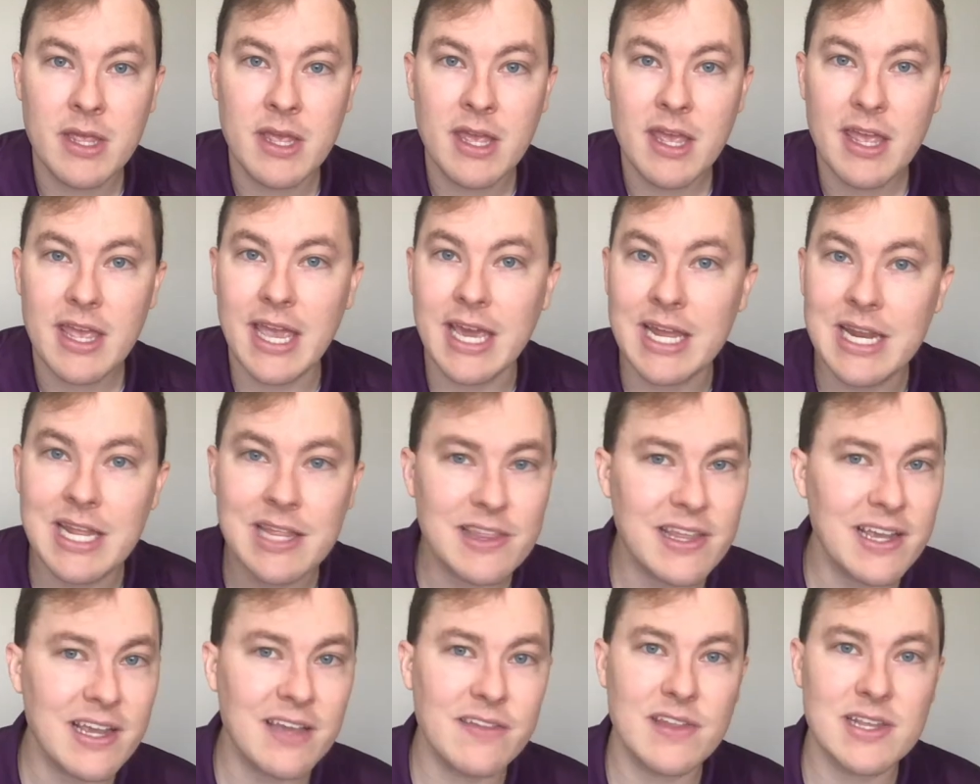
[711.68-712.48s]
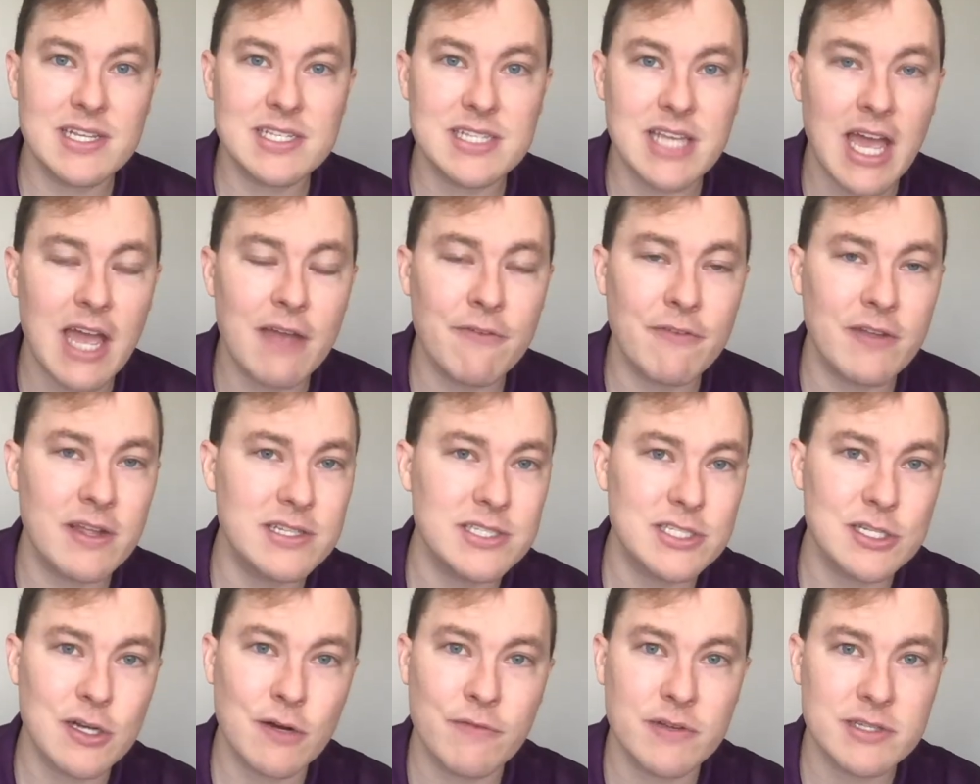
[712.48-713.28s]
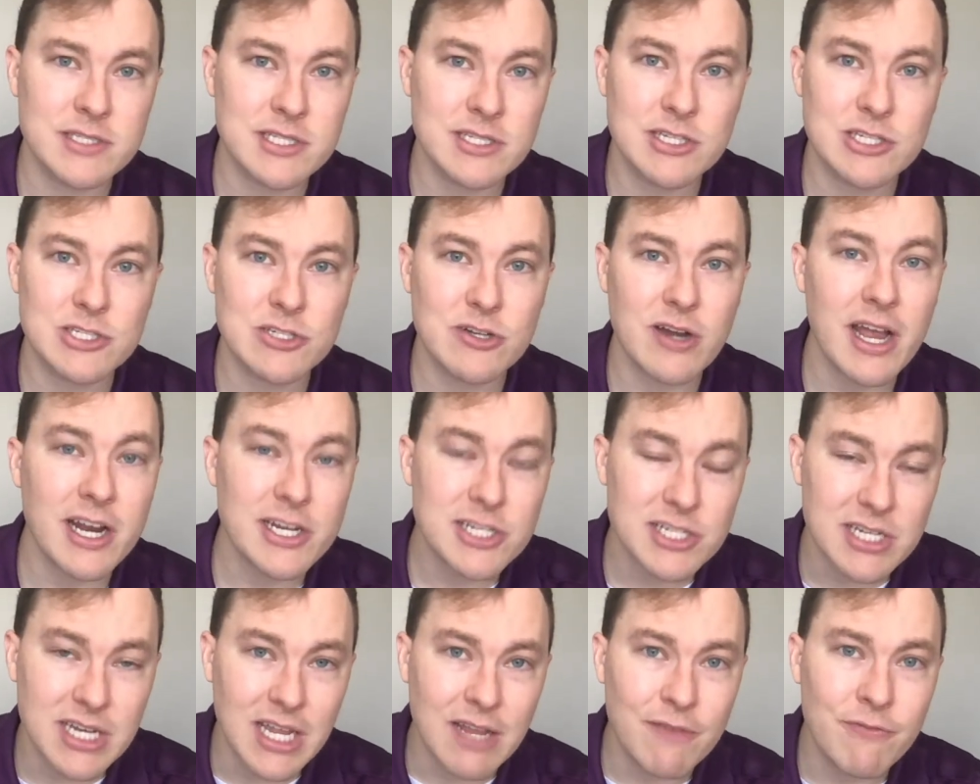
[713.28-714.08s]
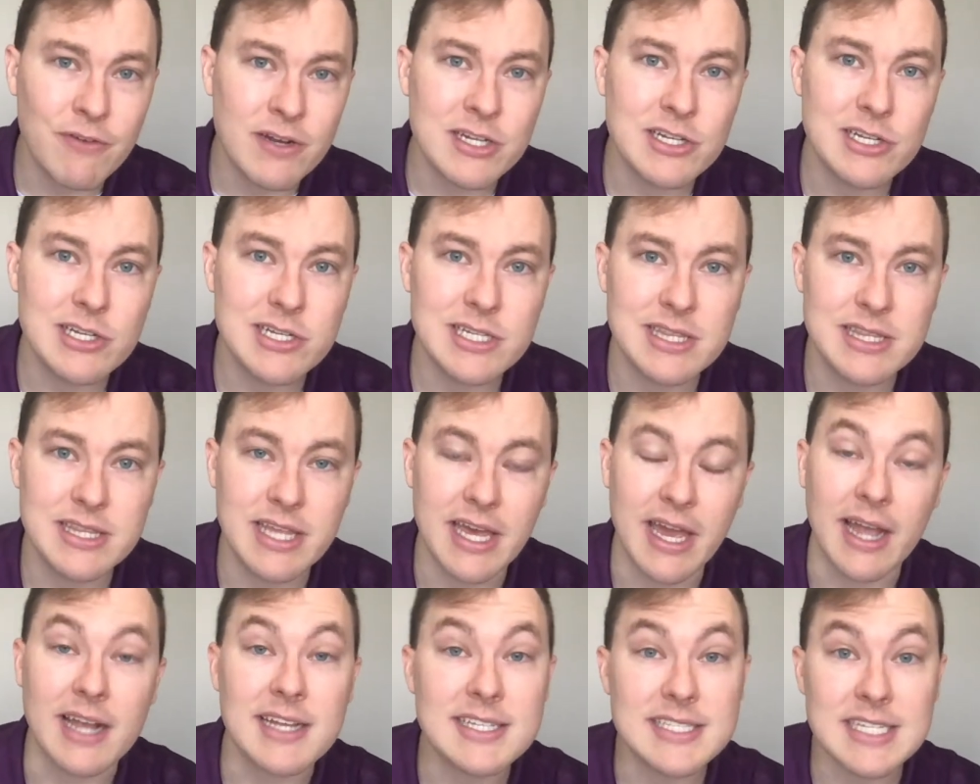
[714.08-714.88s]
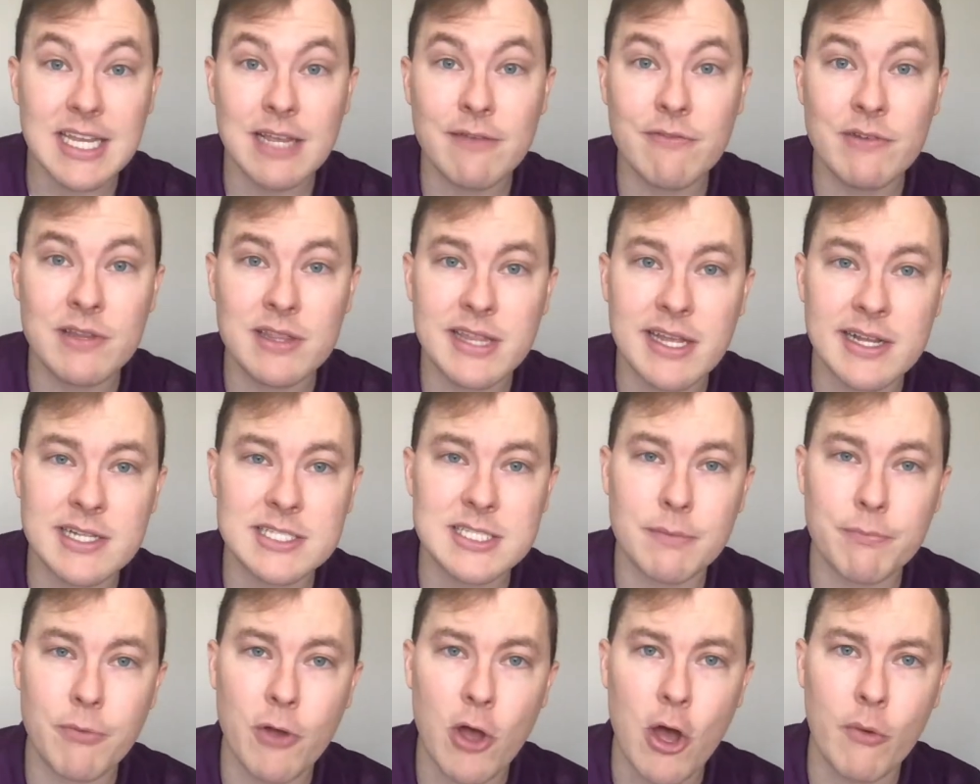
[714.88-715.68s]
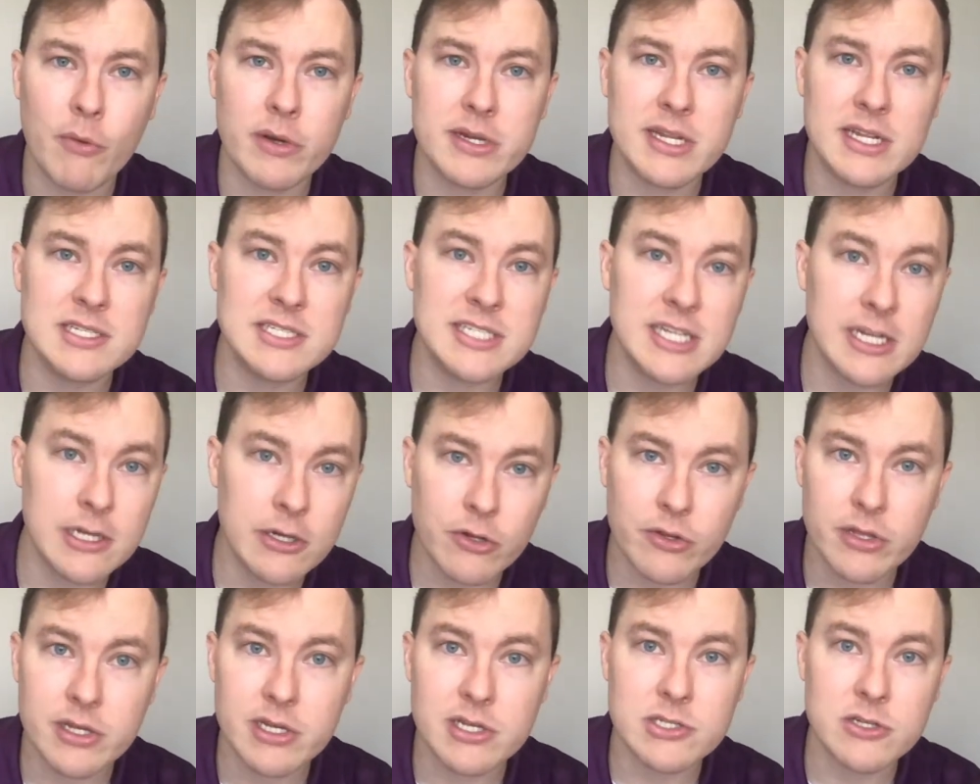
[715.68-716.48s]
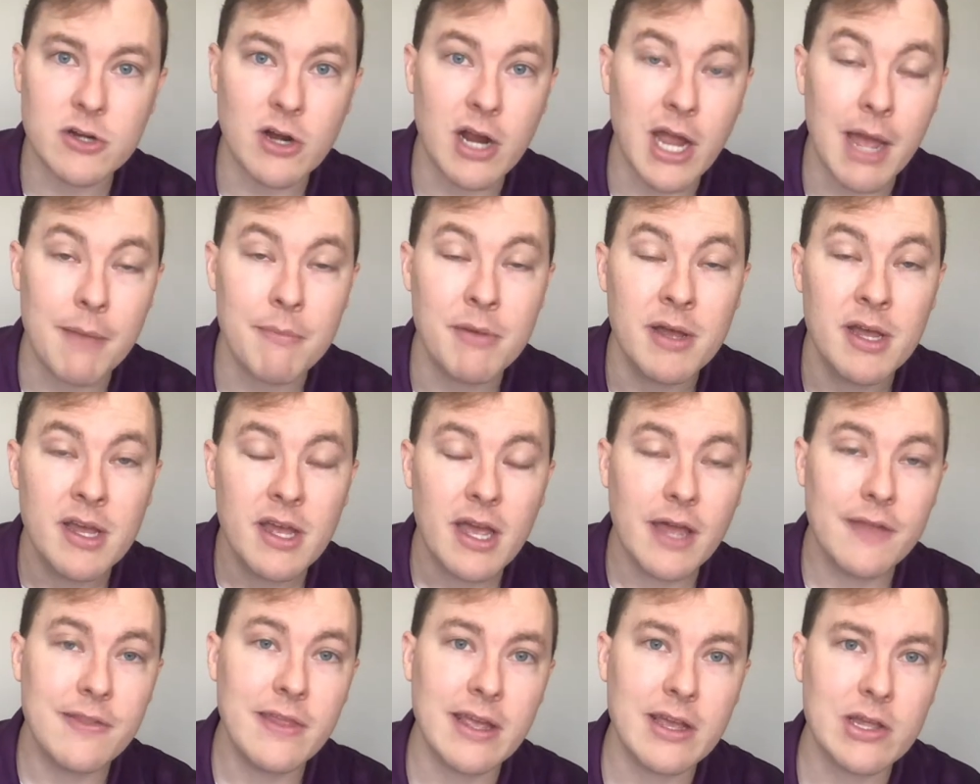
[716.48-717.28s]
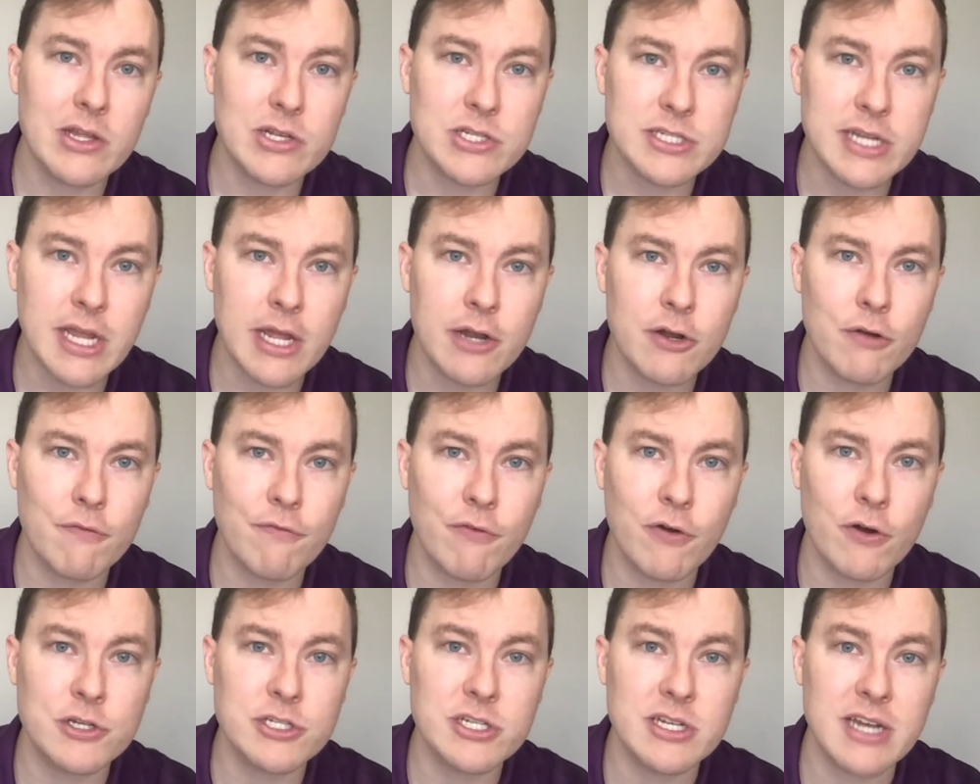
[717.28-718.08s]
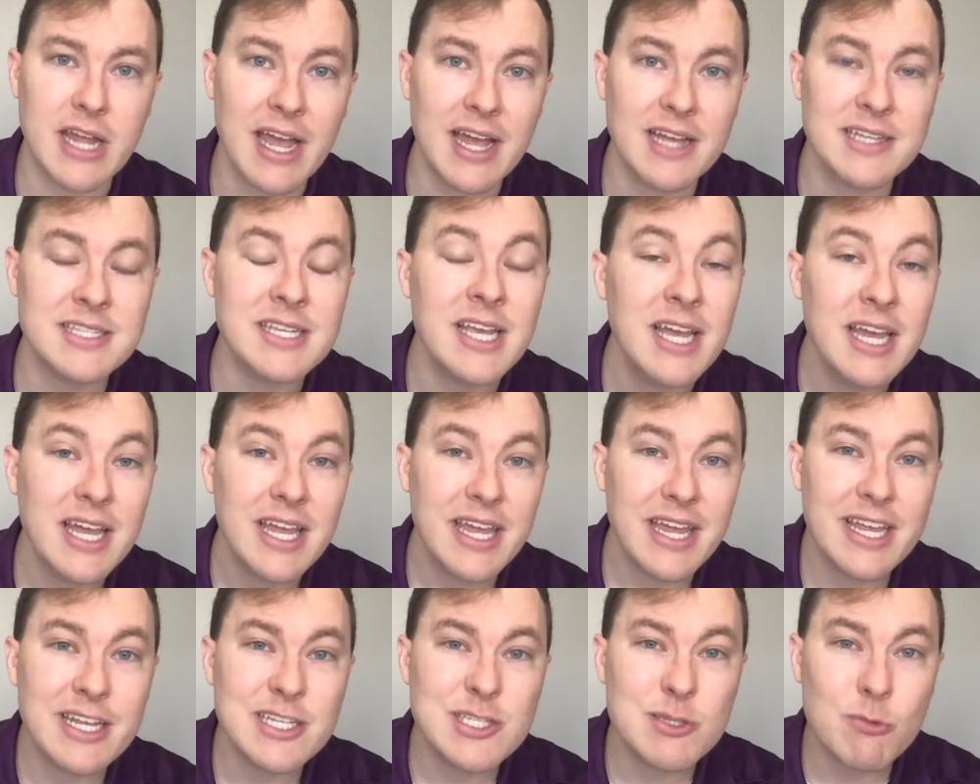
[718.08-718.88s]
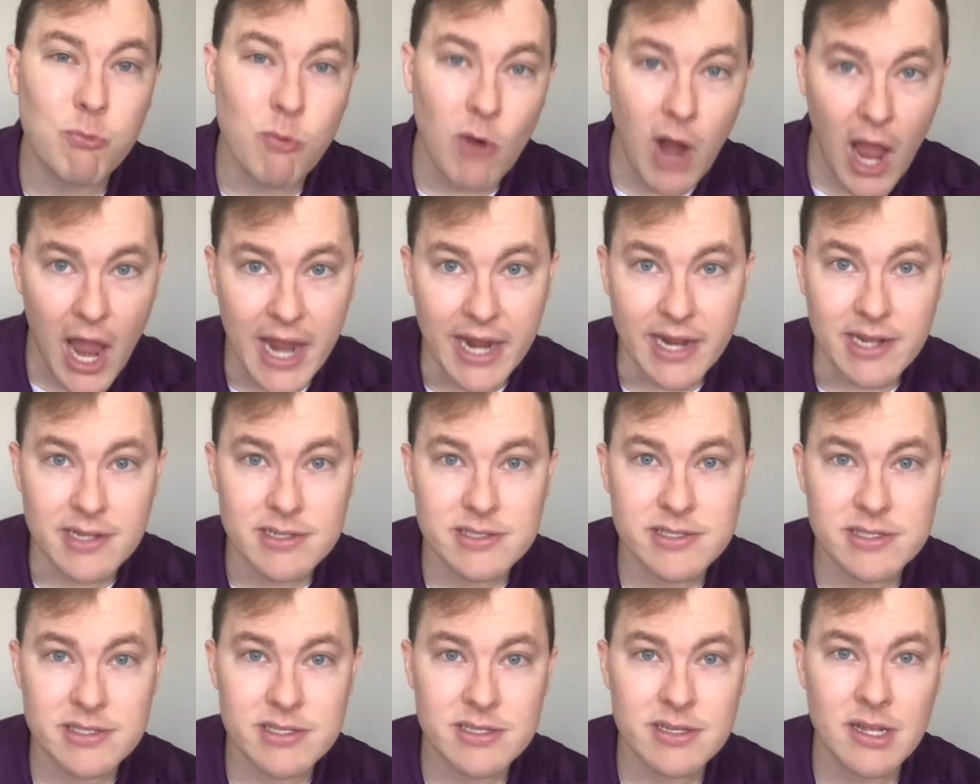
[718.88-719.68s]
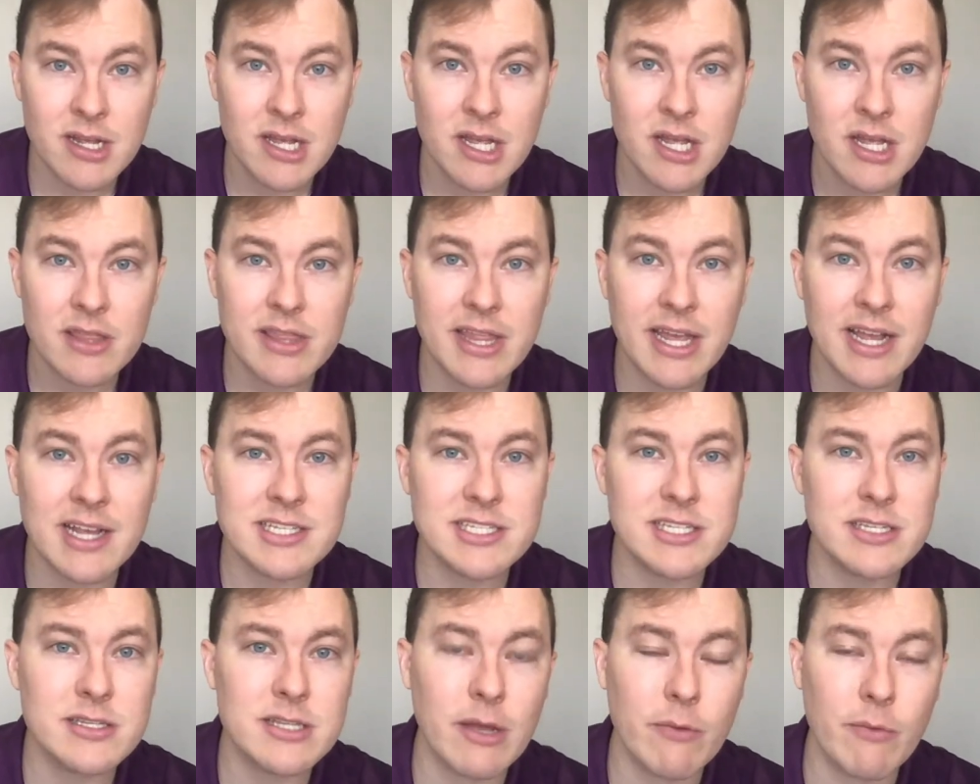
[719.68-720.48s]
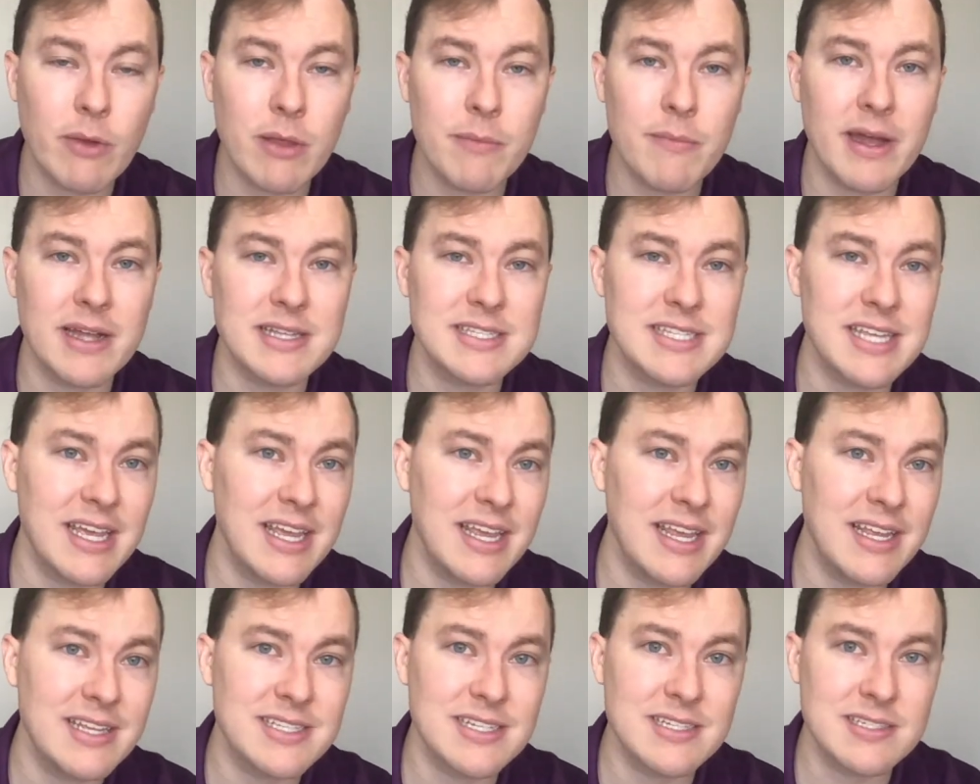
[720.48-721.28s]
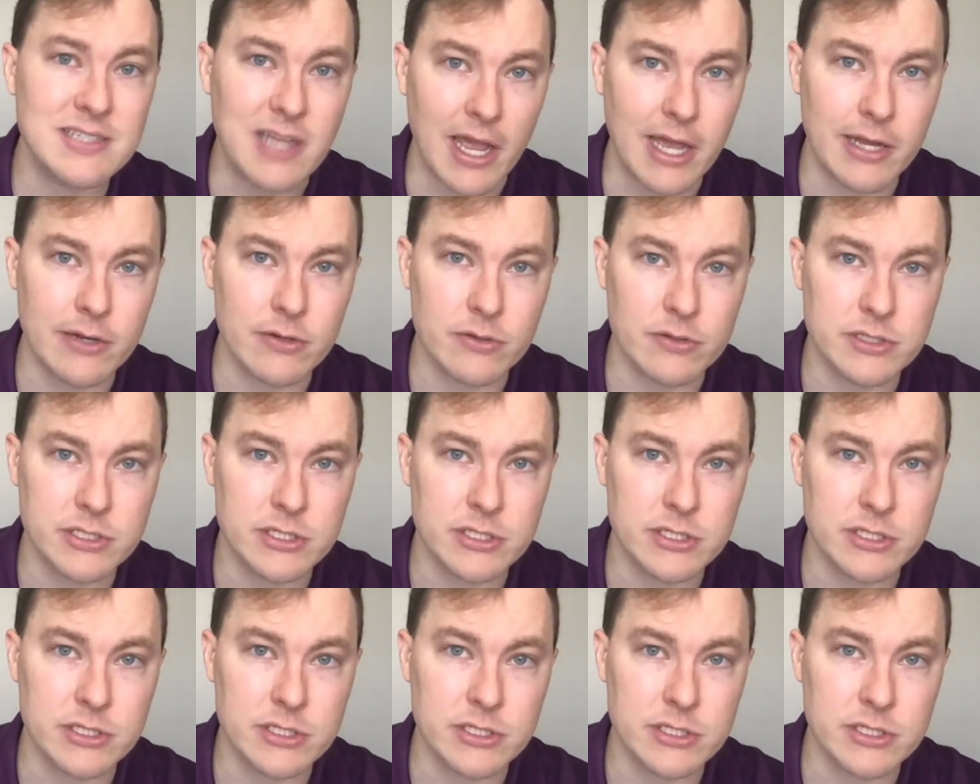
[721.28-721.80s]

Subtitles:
Anything in this life can serve as a distraction, even good things, even things that Paul would continually describe in the English Standard Version as his rights, things that we might say he's entitled to.